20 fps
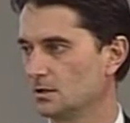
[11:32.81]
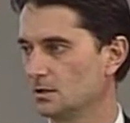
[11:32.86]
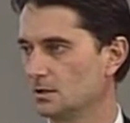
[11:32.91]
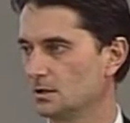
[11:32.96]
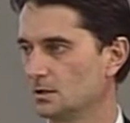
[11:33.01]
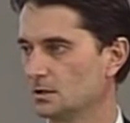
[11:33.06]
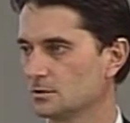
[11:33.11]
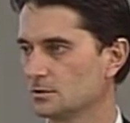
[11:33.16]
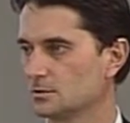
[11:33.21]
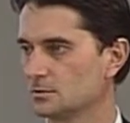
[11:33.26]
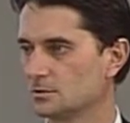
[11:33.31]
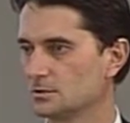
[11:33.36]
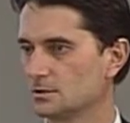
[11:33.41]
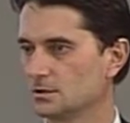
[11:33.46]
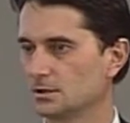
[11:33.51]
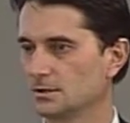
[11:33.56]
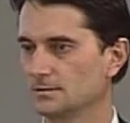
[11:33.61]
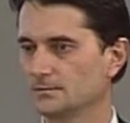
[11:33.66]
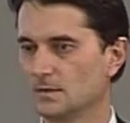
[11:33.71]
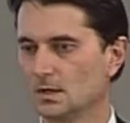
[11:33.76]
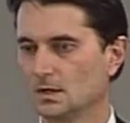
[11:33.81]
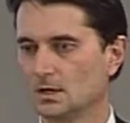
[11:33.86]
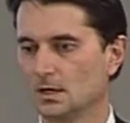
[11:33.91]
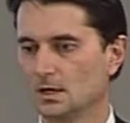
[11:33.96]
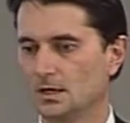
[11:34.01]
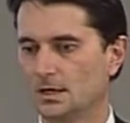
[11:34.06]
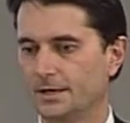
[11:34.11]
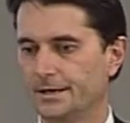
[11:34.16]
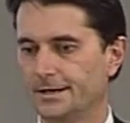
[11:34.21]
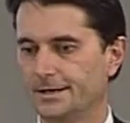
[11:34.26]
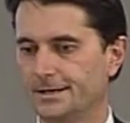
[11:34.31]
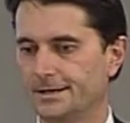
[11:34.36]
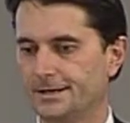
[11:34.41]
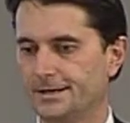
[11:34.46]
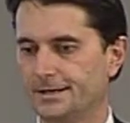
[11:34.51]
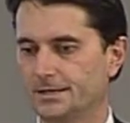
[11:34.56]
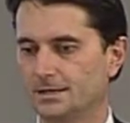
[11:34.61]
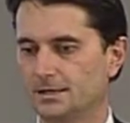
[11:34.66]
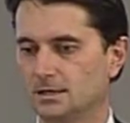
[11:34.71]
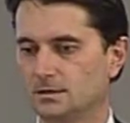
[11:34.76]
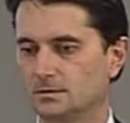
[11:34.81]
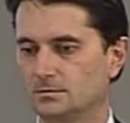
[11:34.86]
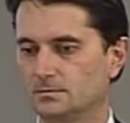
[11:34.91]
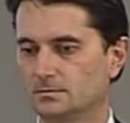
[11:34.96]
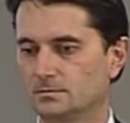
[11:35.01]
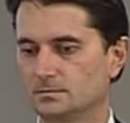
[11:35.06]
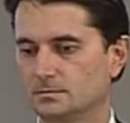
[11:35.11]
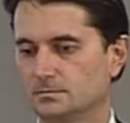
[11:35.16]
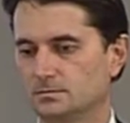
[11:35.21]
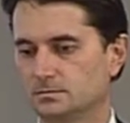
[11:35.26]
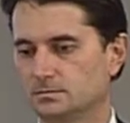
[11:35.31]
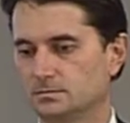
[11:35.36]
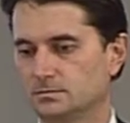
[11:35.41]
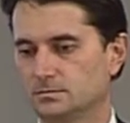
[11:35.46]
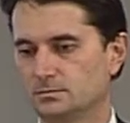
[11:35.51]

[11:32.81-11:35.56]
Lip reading: to societies, and to